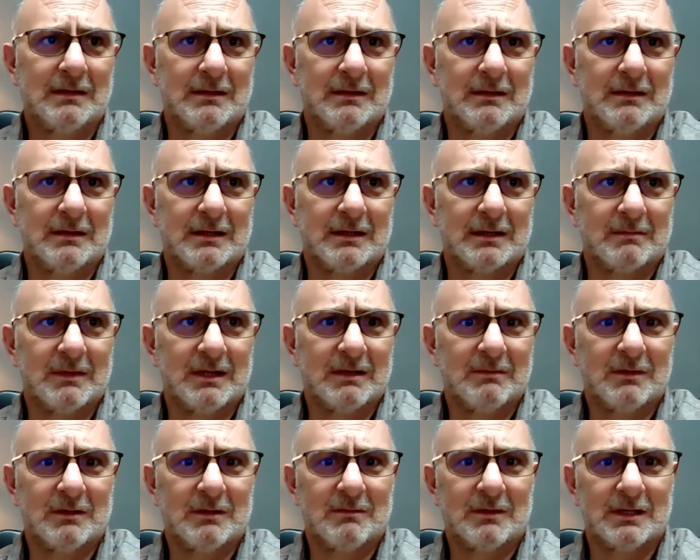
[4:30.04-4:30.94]
And I
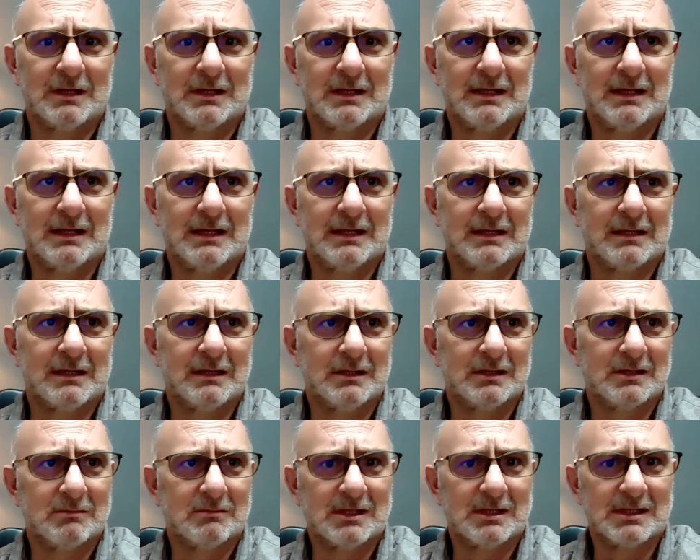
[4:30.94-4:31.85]
remember my dad,
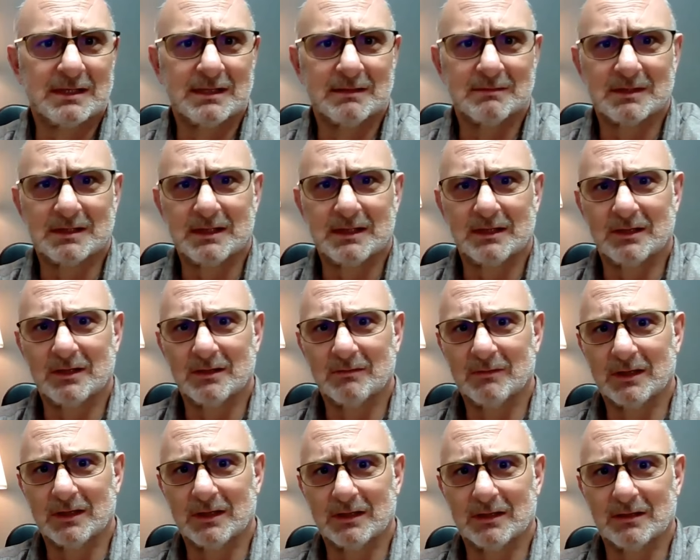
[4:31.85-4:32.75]
in his wisdom, said
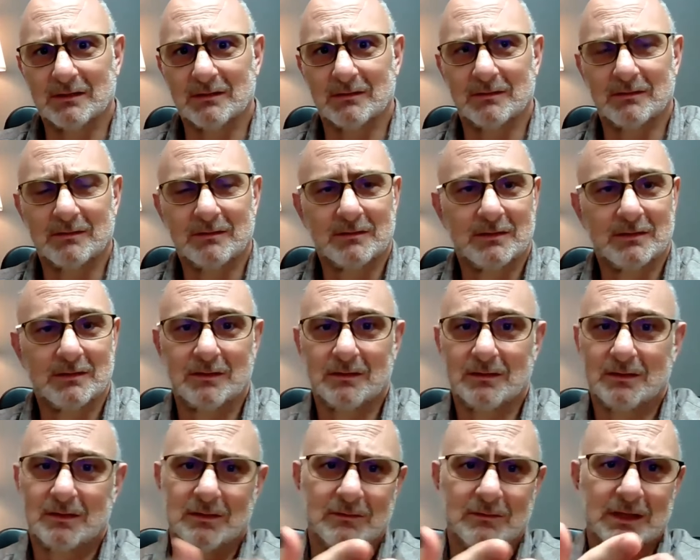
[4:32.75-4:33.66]
to me, to
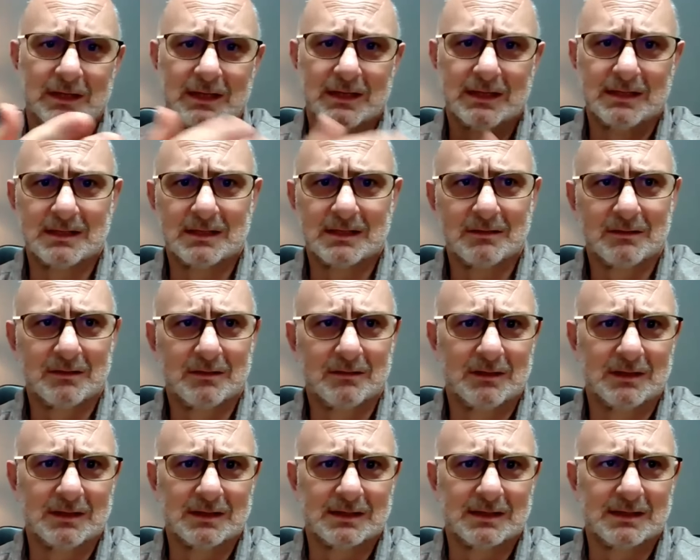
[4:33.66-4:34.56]
the kids,
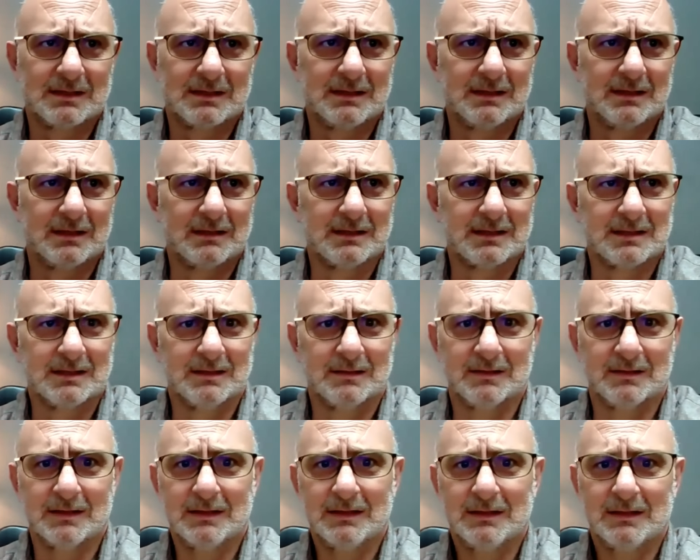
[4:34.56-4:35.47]
to us, he said,
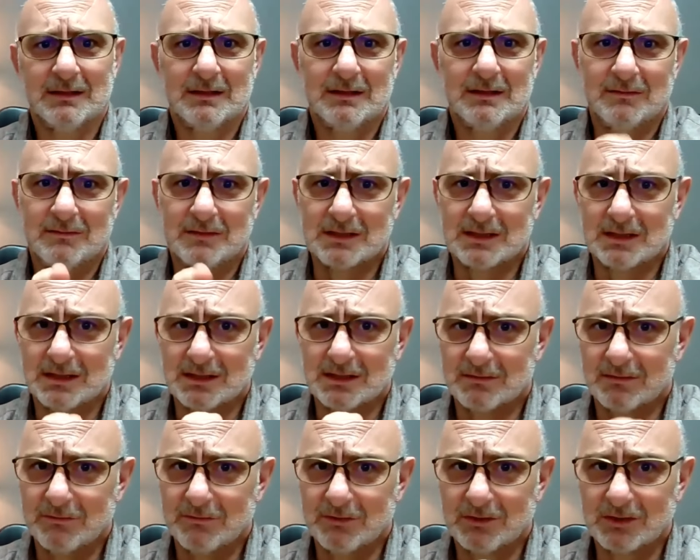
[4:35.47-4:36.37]
listen, this
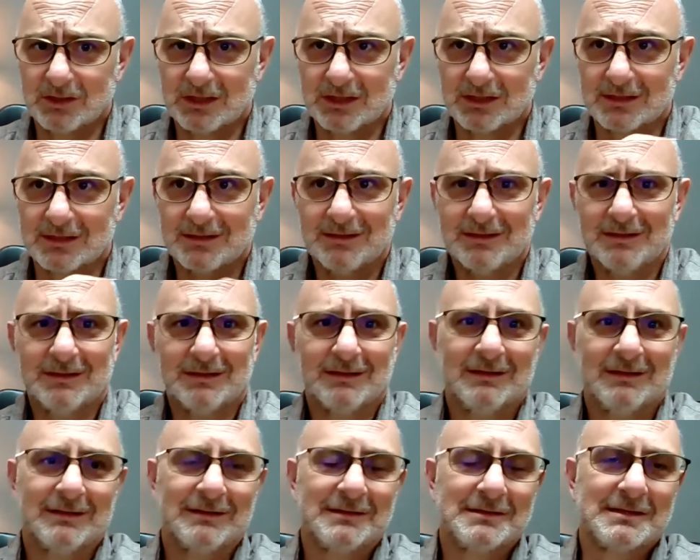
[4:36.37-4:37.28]
is the future.
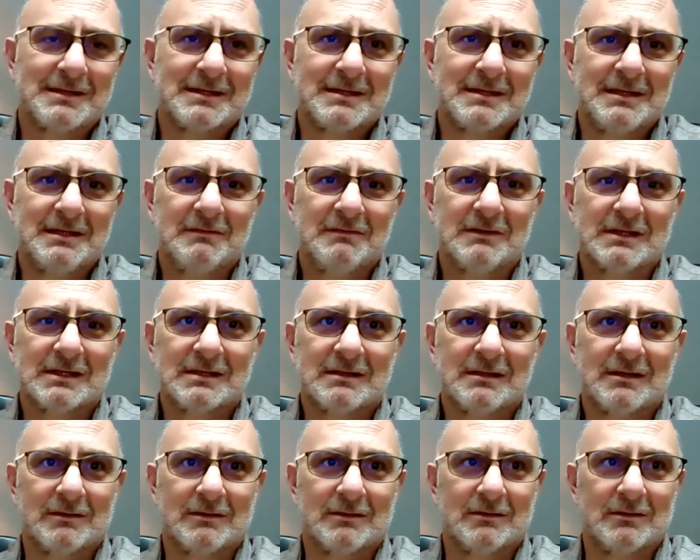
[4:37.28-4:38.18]
Just see
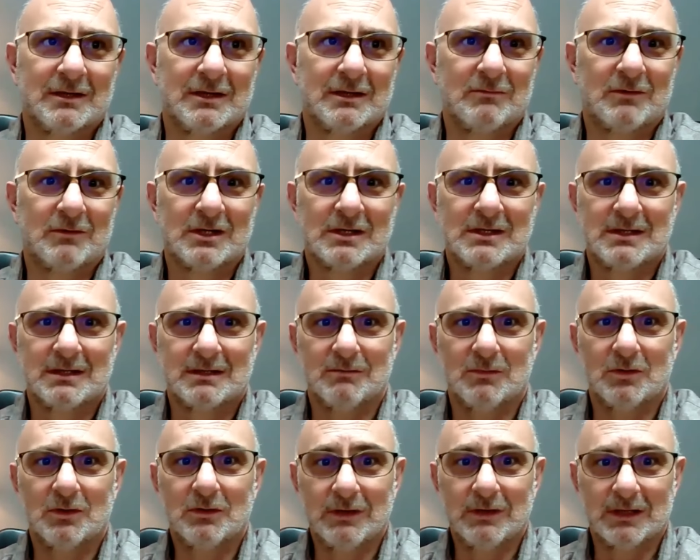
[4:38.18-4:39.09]
this now. You can watch
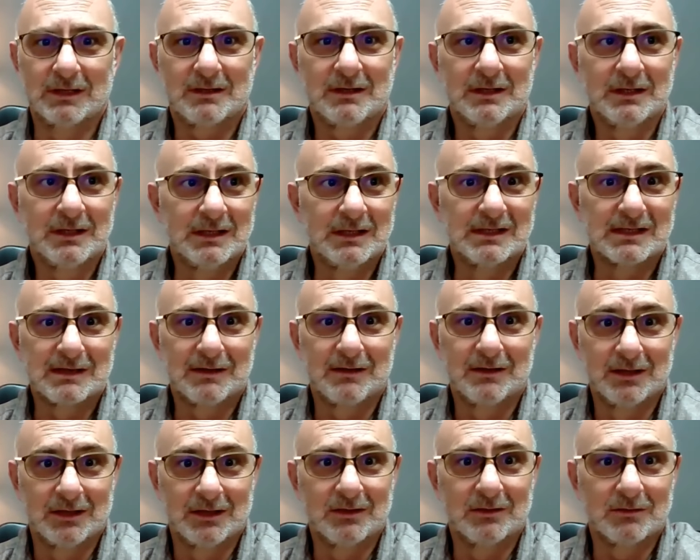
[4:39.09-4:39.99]
a movie right
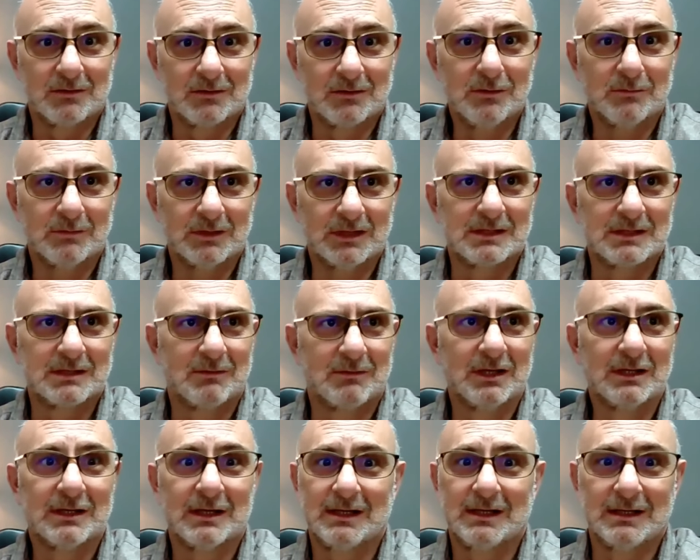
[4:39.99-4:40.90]
inside your room. It's
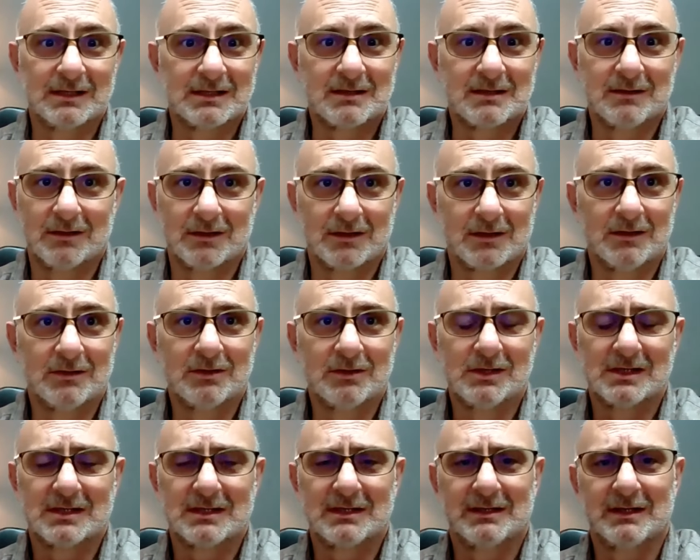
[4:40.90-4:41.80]
one day it's going to go
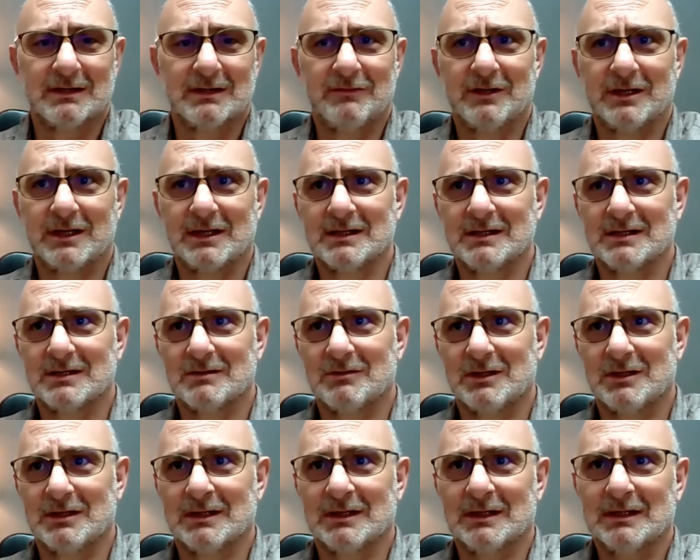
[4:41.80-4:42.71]
to South Africa as
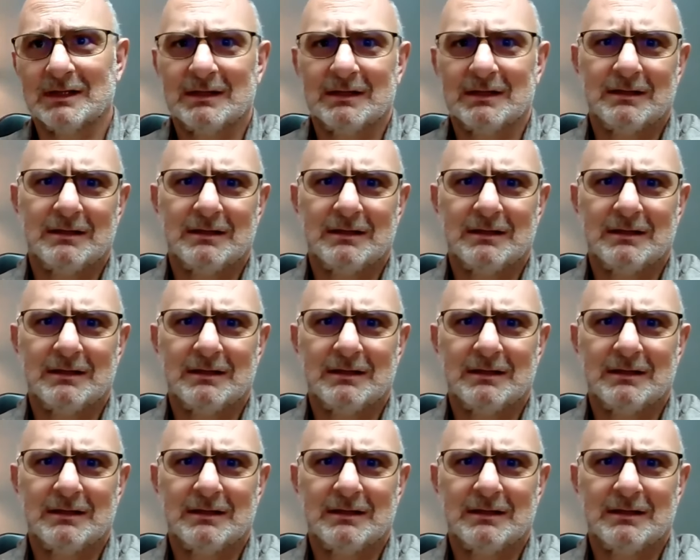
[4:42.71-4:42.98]
well.